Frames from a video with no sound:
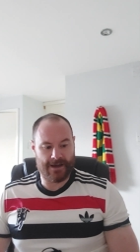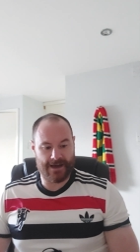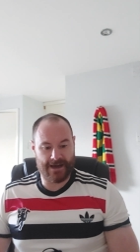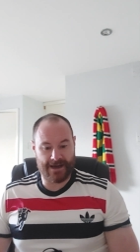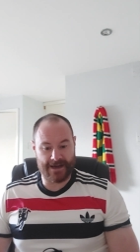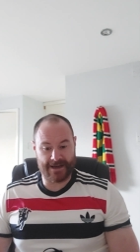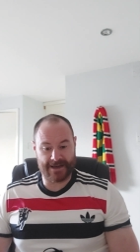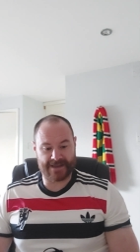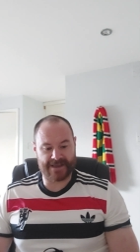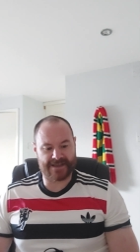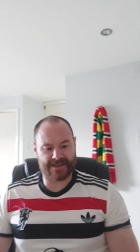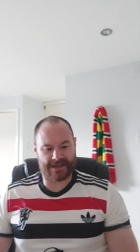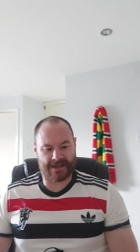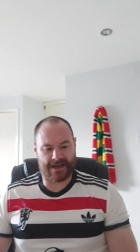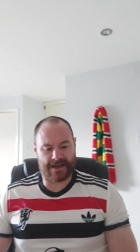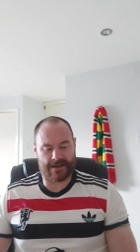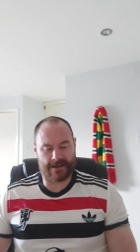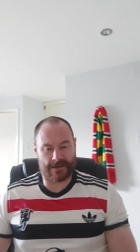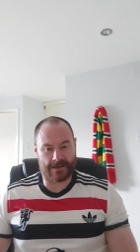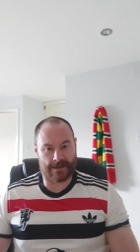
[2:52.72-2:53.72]
And as I say,
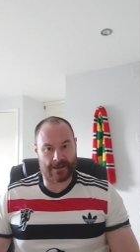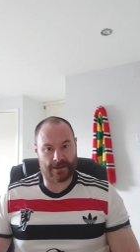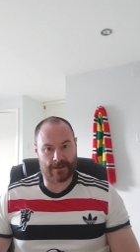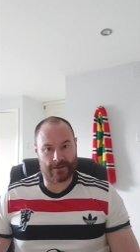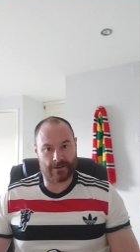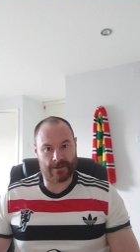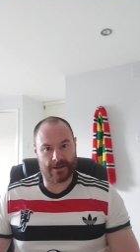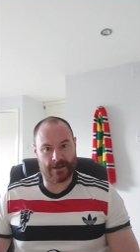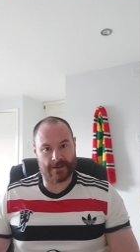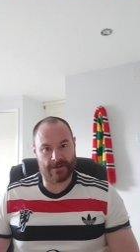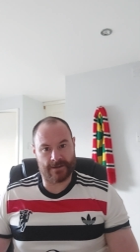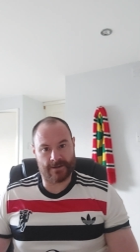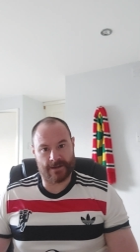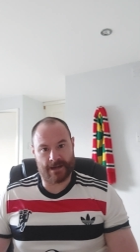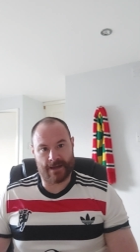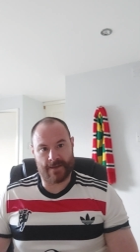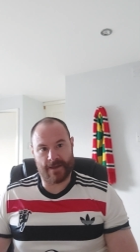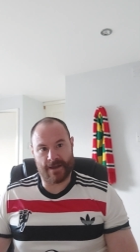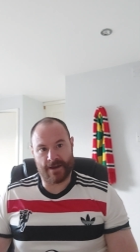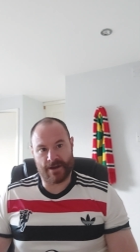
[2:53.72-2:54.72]
I think
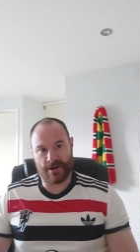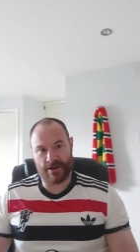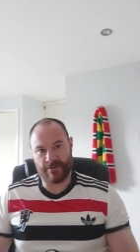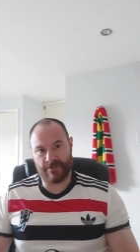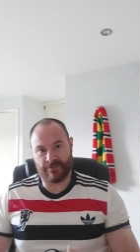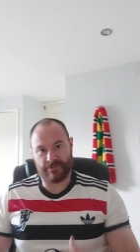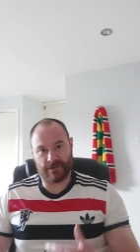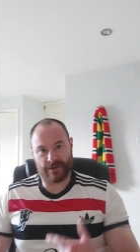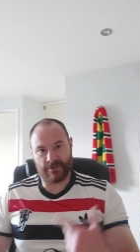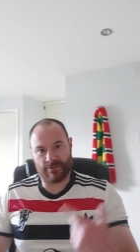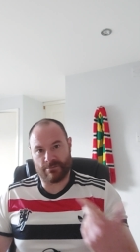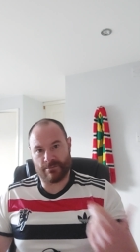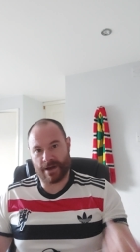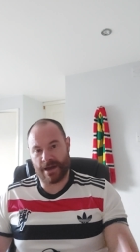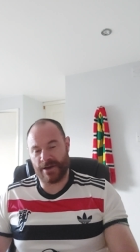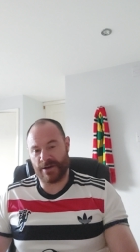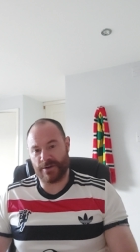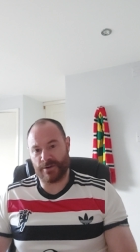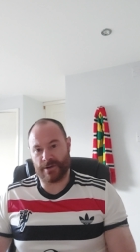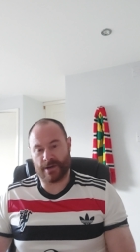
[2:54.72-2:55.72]
that then hopefully
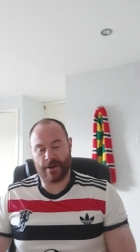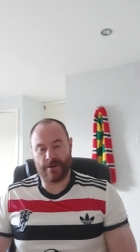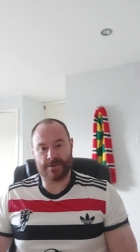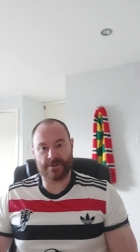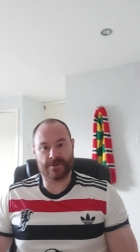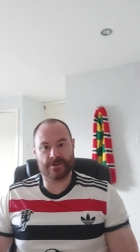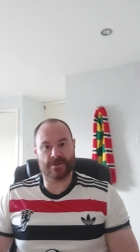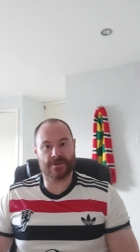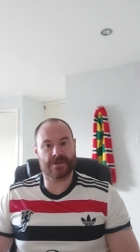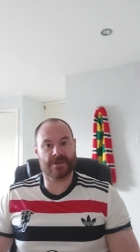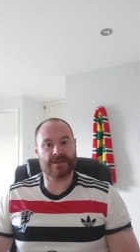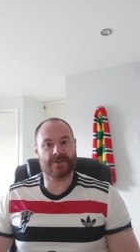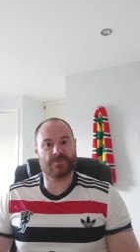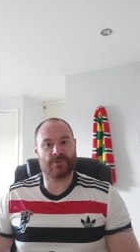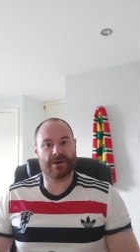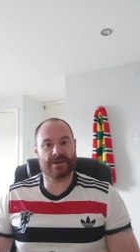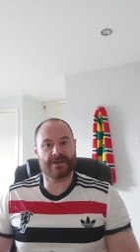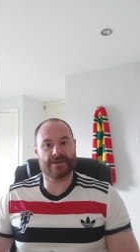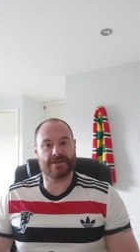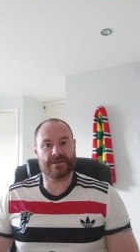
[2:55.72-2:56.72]
Mainoo goes and just
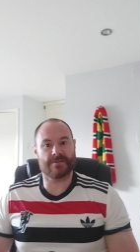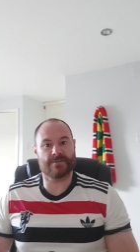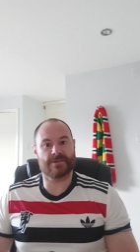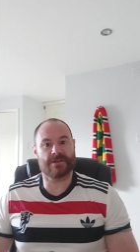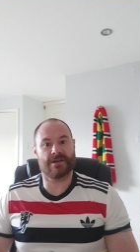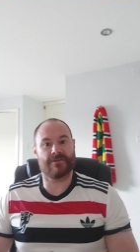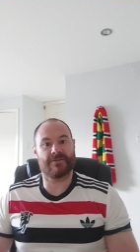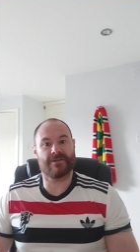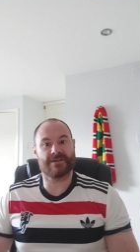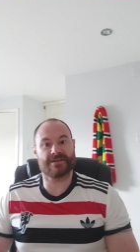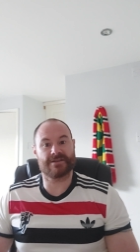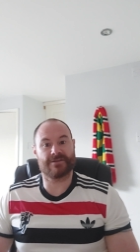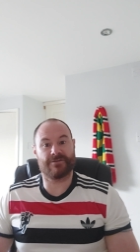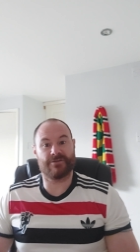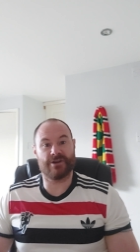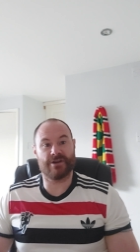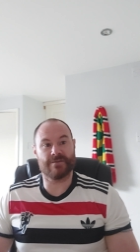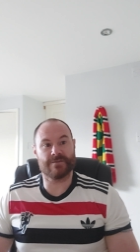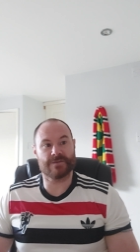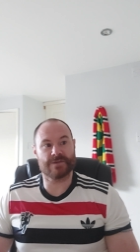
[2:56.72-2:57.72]
expresses himself and has the
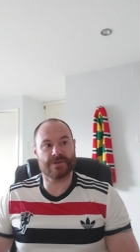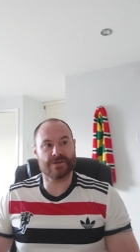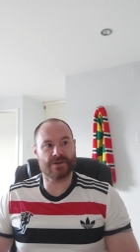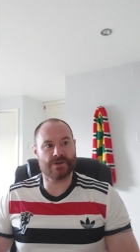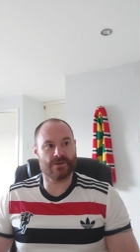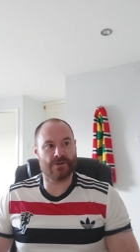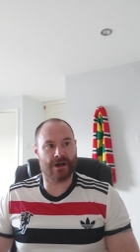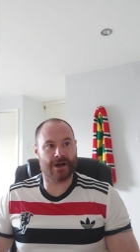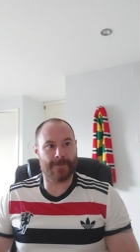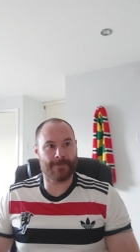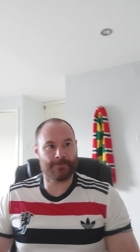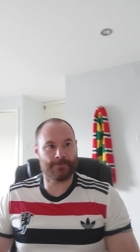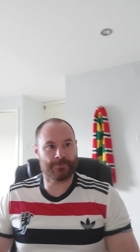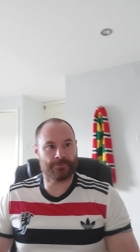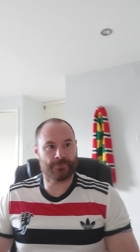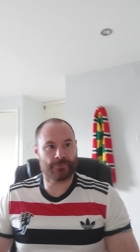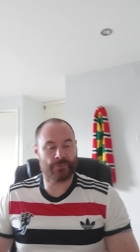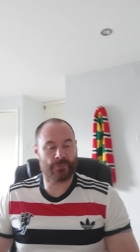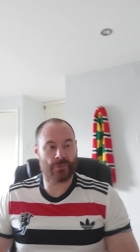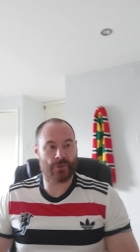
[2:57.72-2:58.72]
freedom to do that.
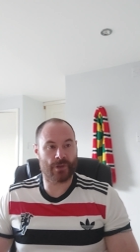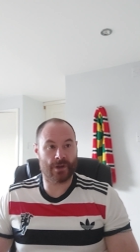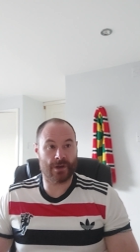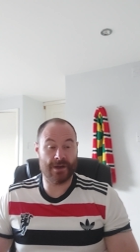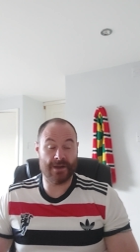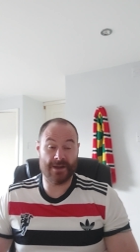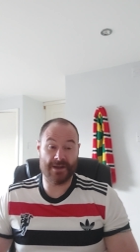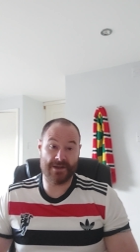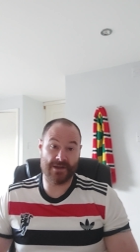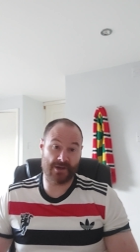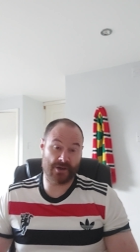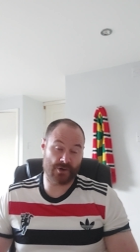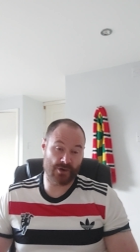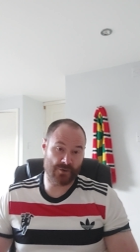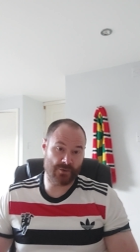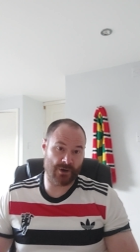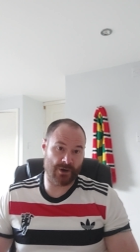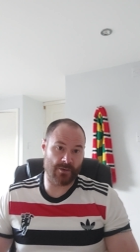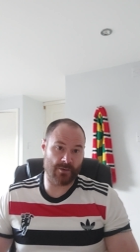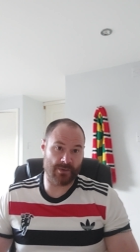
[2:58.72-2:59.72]
There could
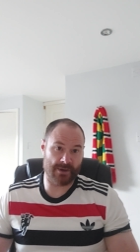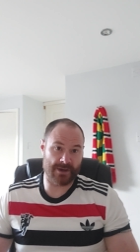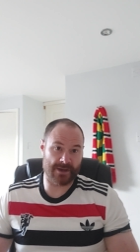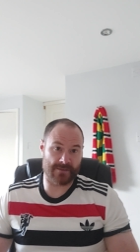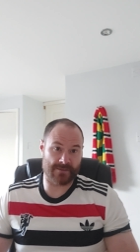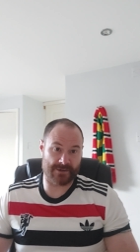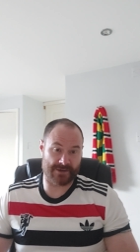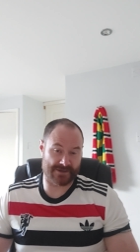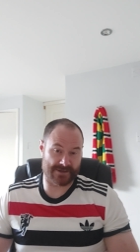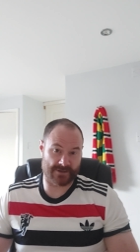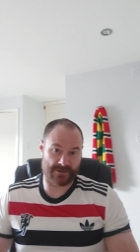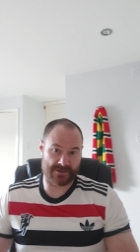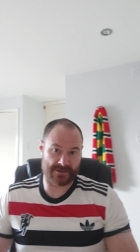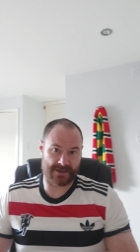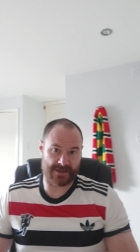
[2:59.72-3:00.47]
well be, because it looks